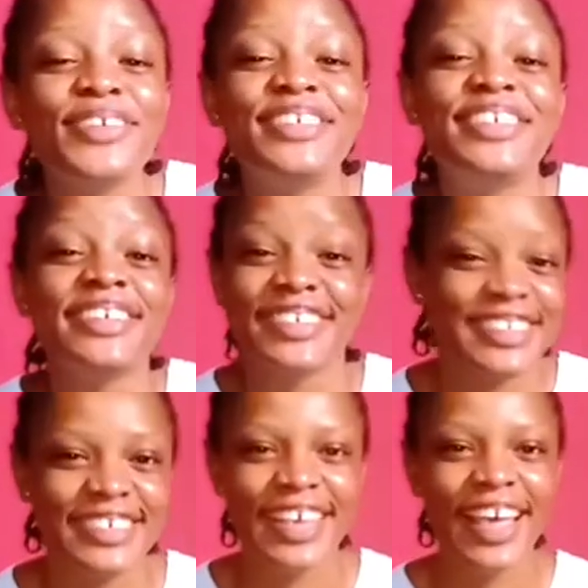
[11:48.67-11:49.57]

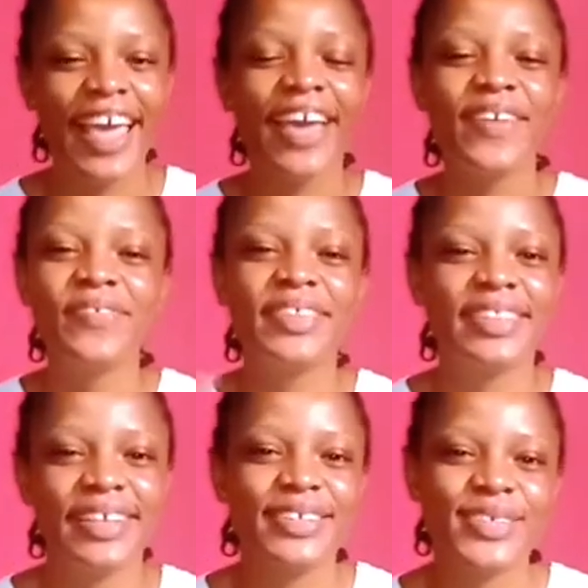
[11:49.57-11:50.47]
juice,
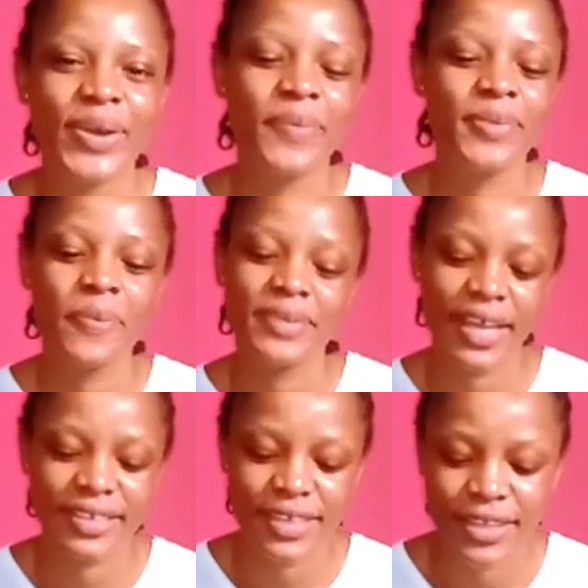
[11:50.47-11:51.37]
everything is coming up on
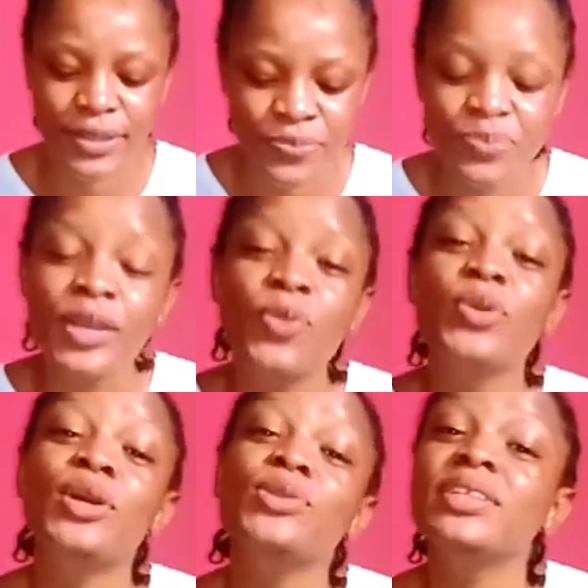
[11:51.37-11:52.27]
that channel.
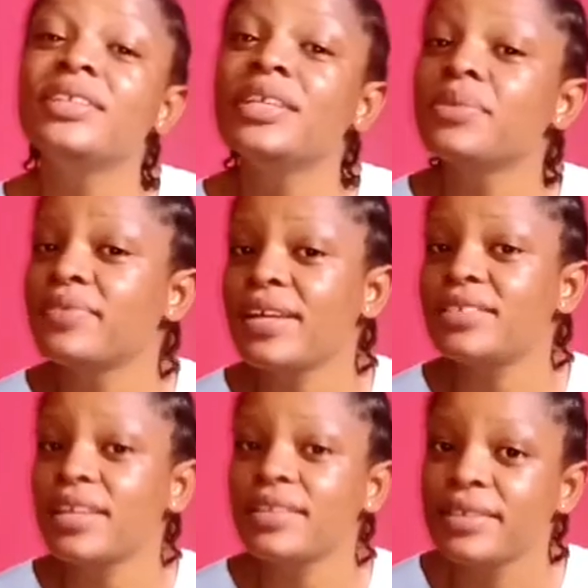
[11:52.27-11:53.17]
We don't know the name of that
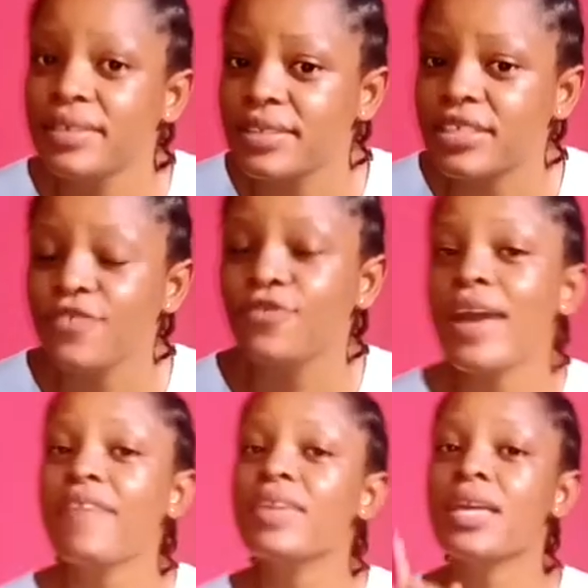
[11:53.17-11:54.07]
channel yet. If you
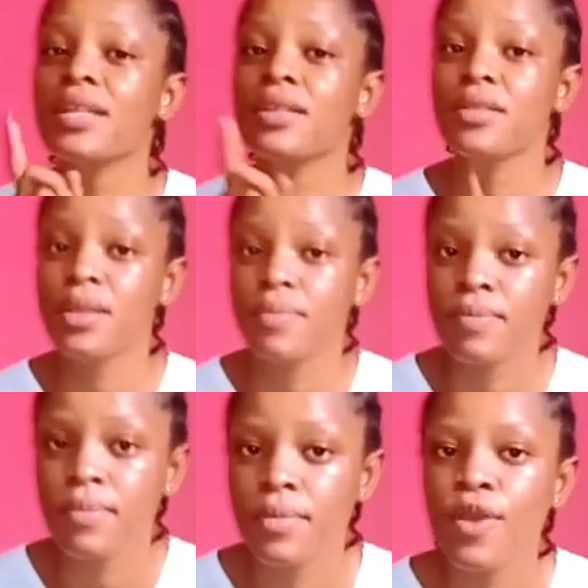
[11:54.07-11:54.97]
have a
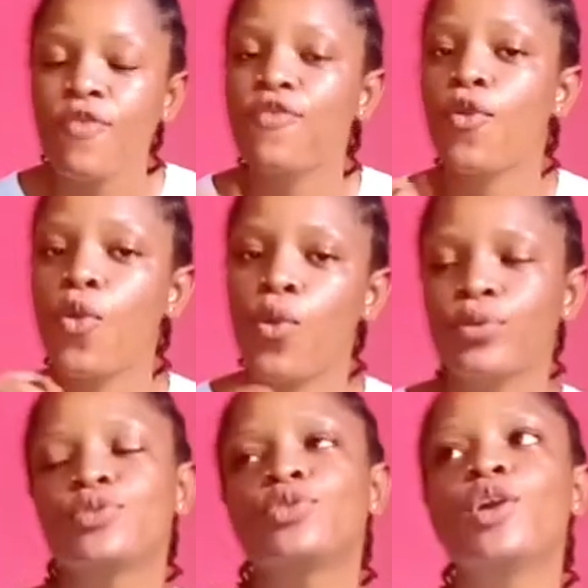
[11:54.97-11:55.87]
name for
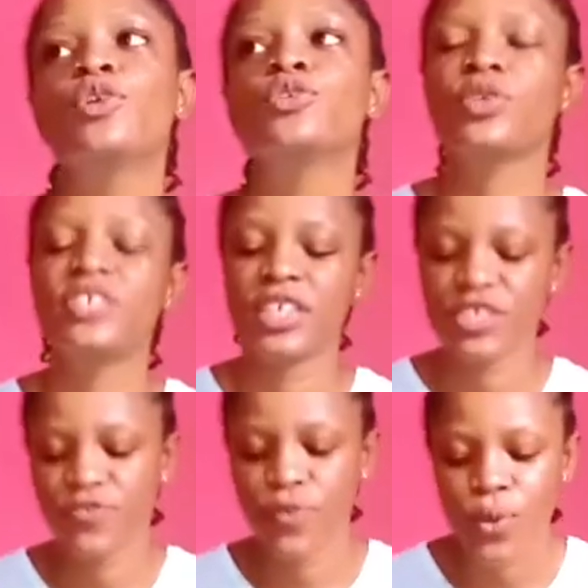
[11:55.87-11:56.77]
us,
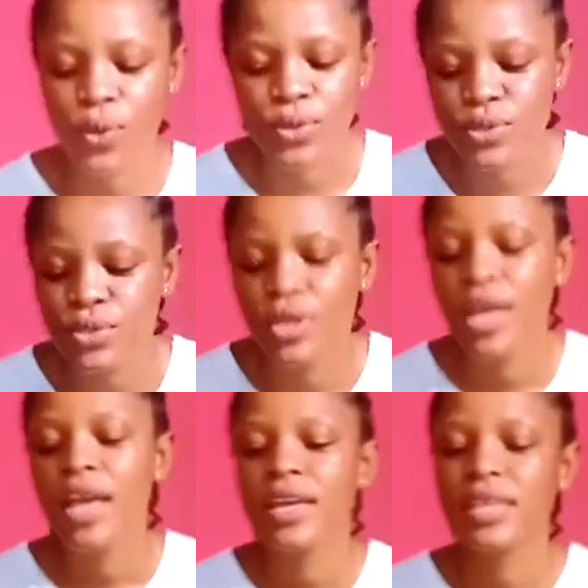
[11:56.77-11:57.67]
suggest for
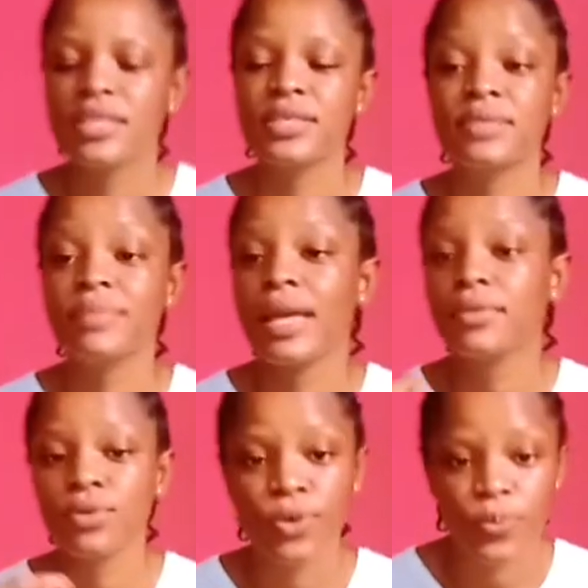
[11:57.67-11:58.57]
us, it is me
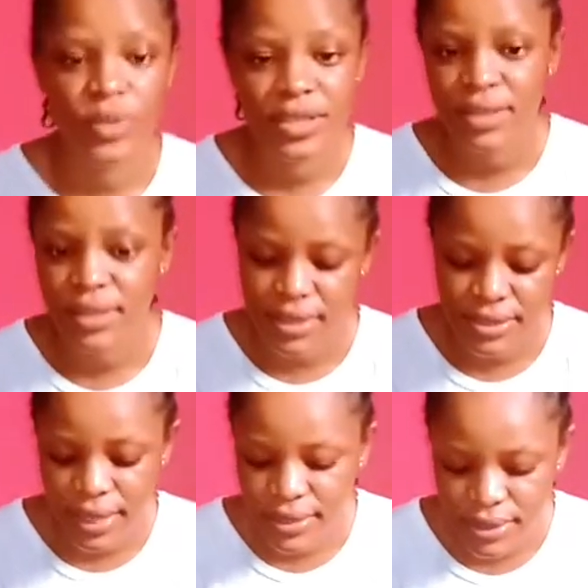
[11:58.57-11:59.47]
and Obi that is
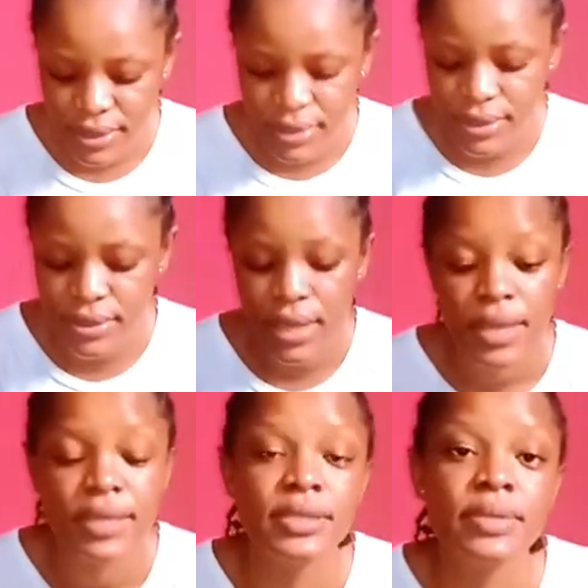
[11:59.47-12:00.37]
starting it.
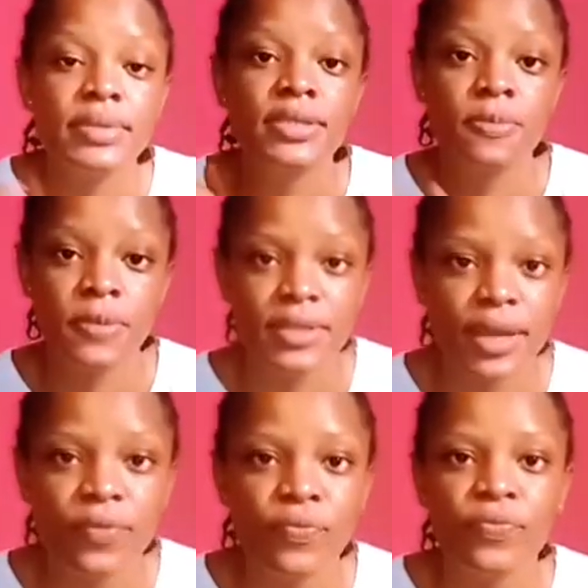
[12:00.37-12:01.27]
His name is
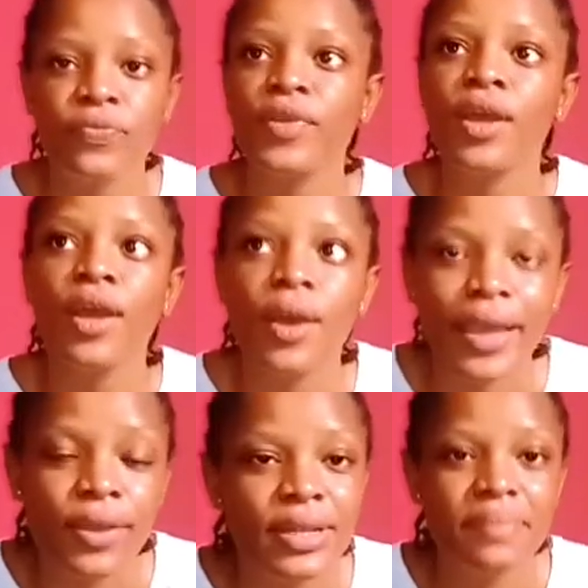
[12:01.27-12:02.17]
Peter, I call